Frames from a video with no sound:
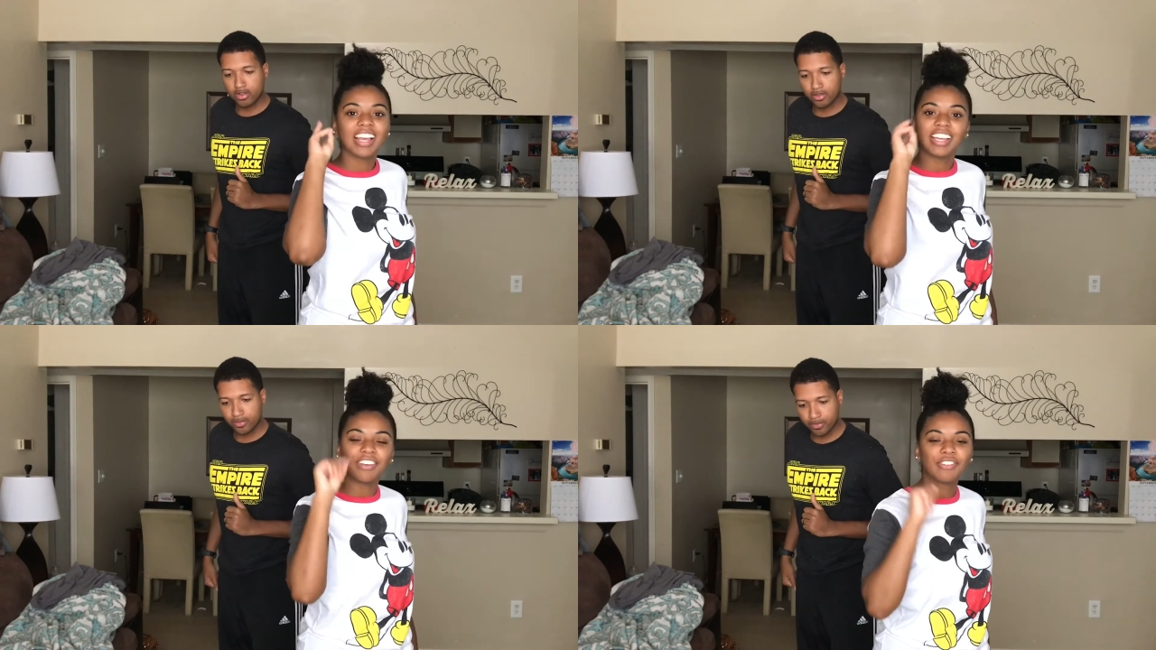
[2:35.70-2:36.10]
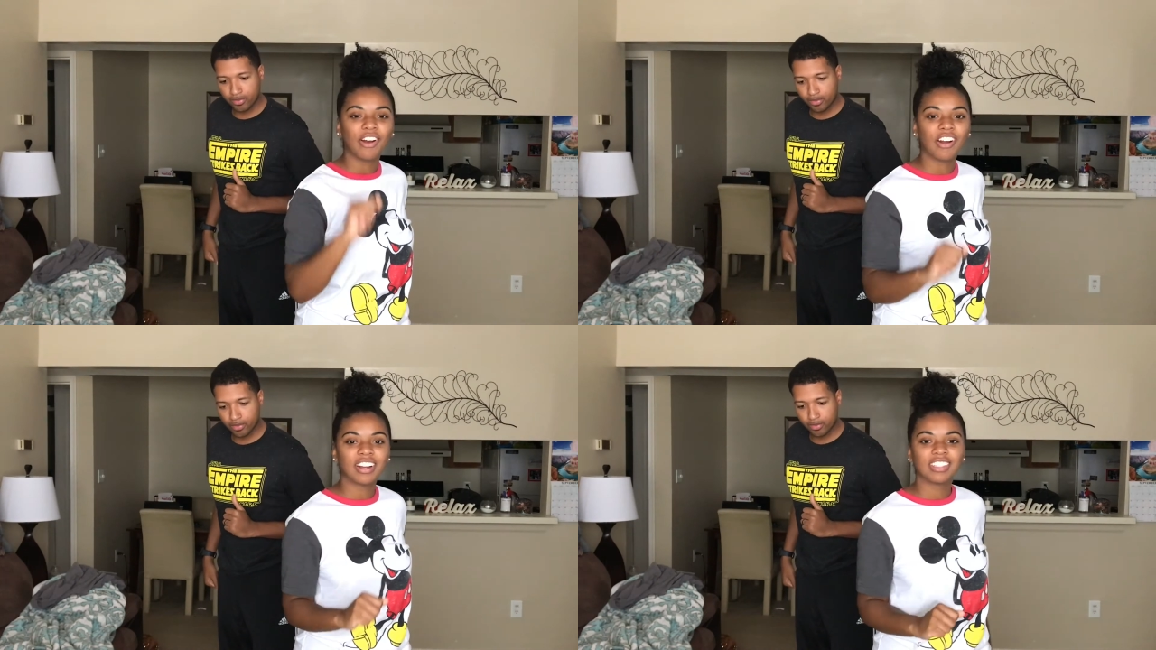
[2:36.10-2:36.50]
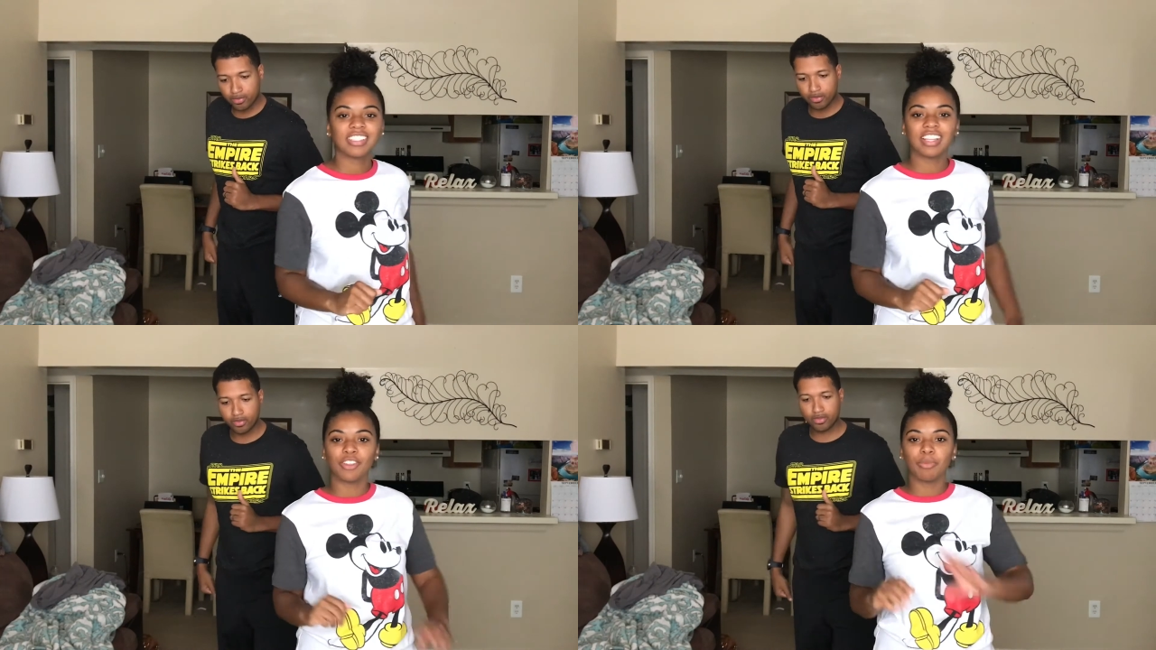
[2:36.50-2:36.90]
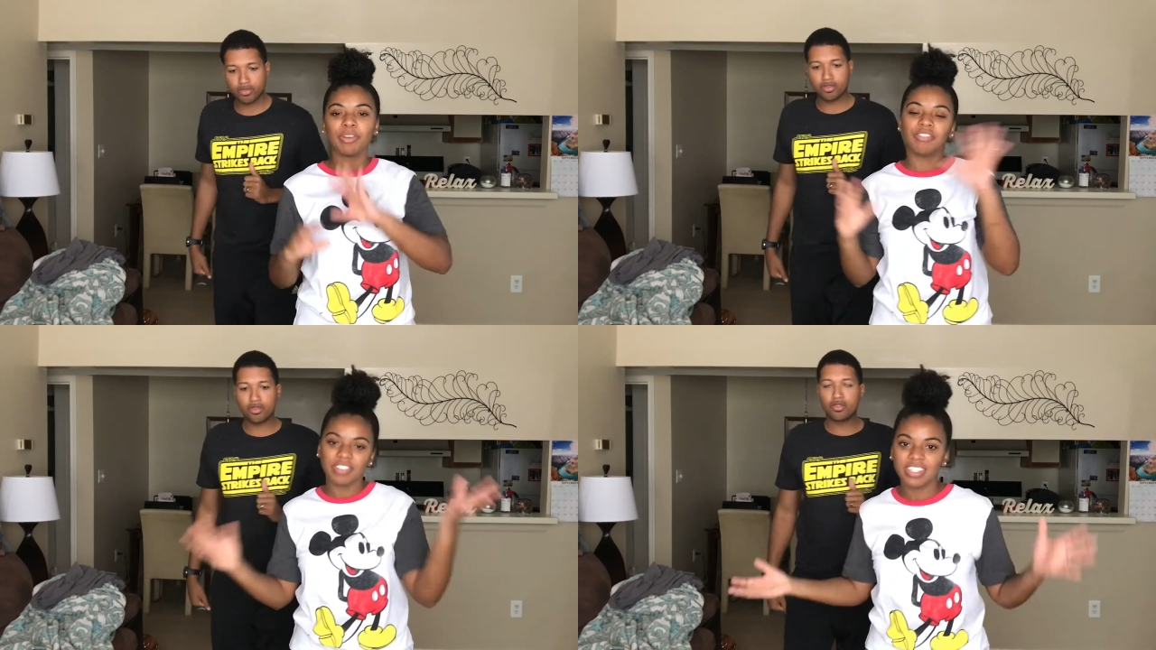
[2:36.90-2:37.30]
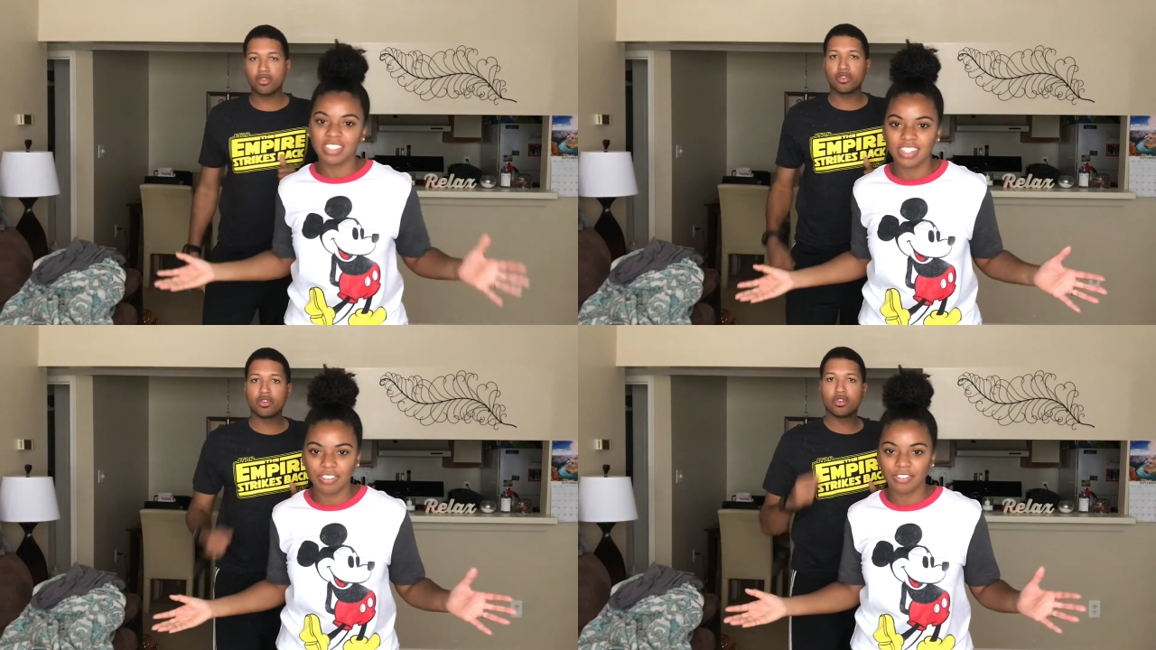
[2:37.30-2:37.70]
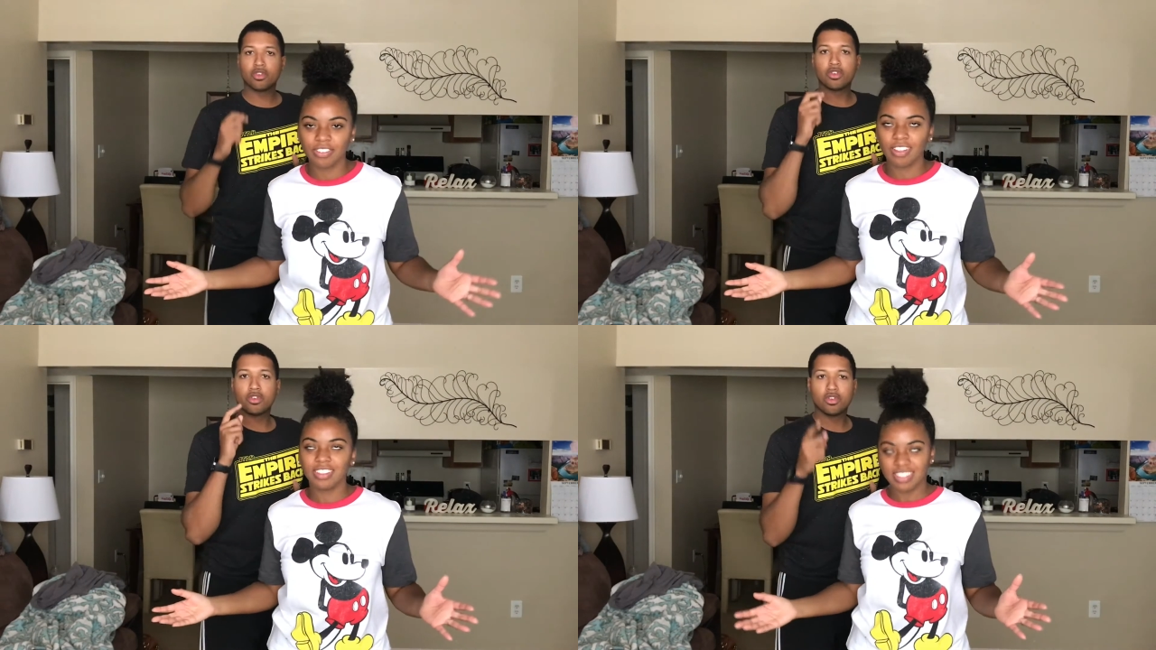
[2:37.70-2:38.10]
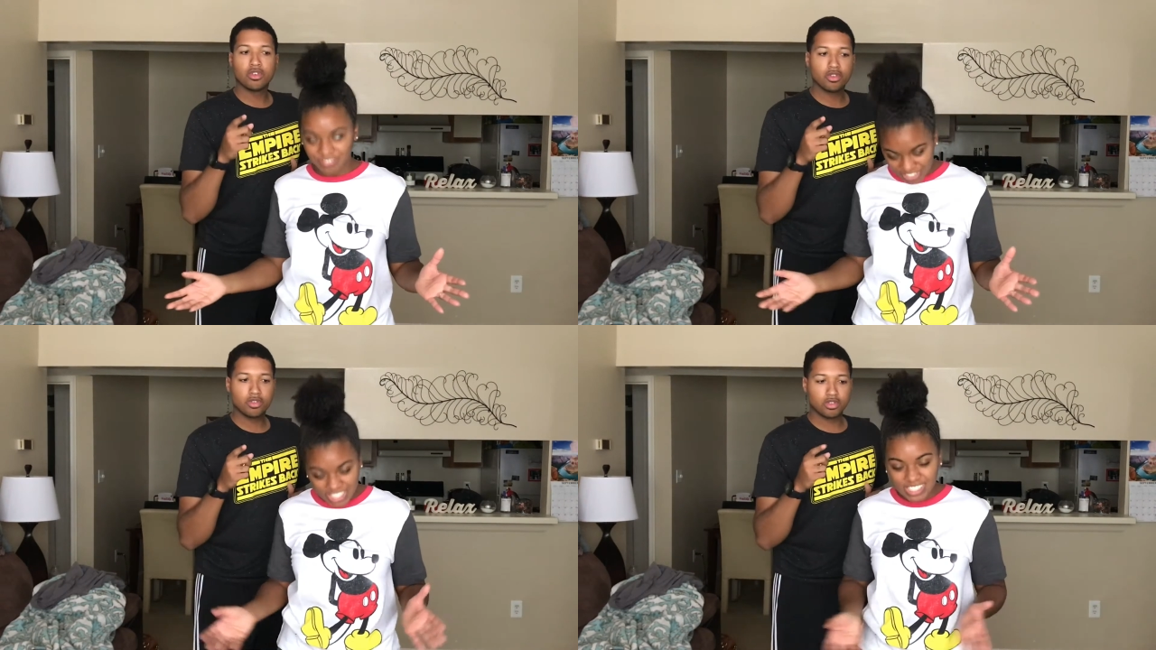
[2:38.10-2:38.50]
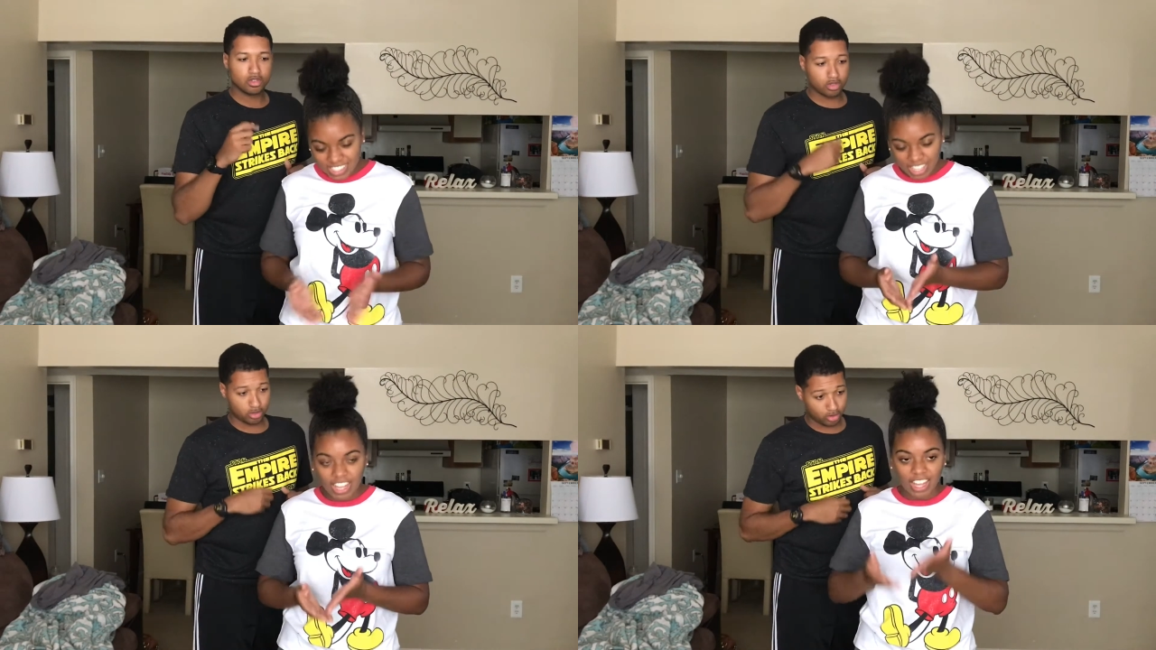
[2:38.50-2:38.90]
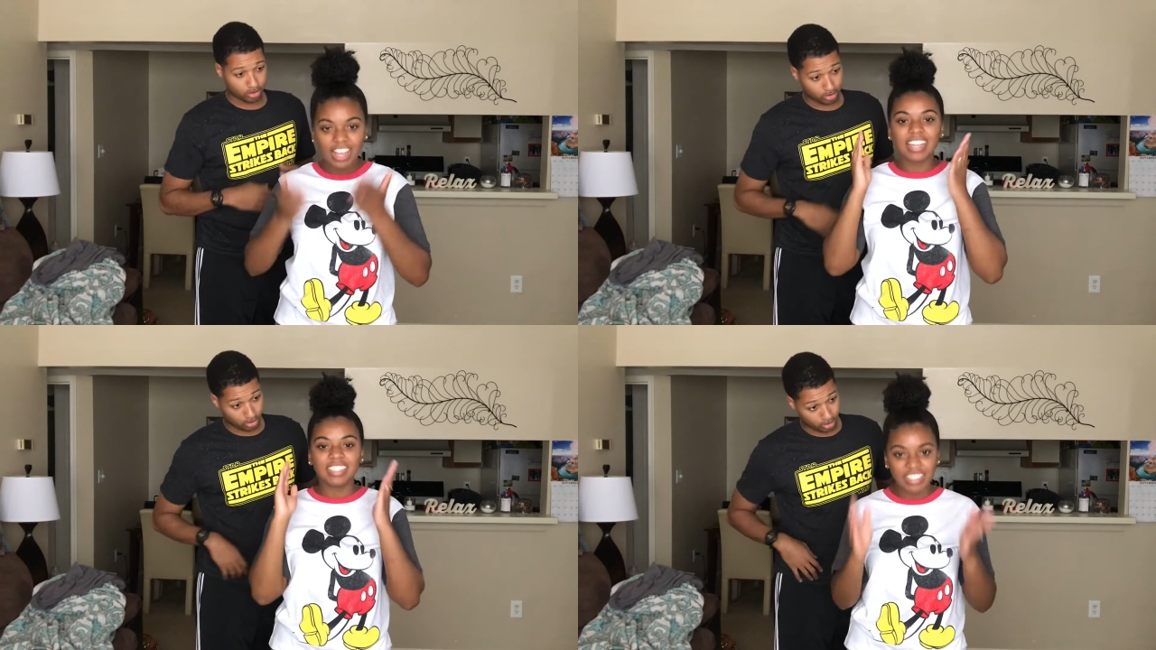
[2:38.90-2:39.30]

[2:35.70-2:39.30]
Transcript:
Speaker 1: gift cards, and they will be Visa Visa